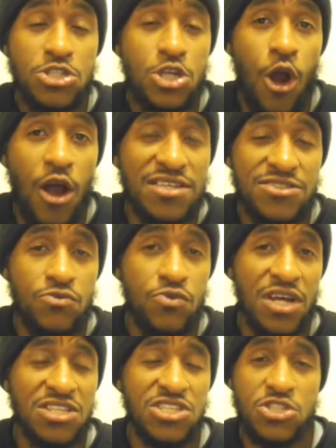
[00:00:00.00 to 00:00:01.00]
Carson
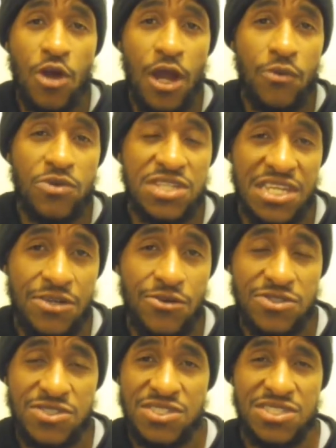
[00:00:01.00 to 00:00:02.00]
Wentz started with the
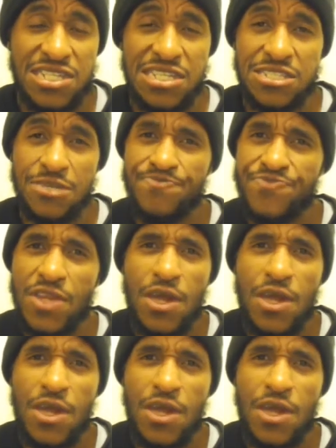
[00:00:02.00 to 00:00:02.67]
Eagles this season.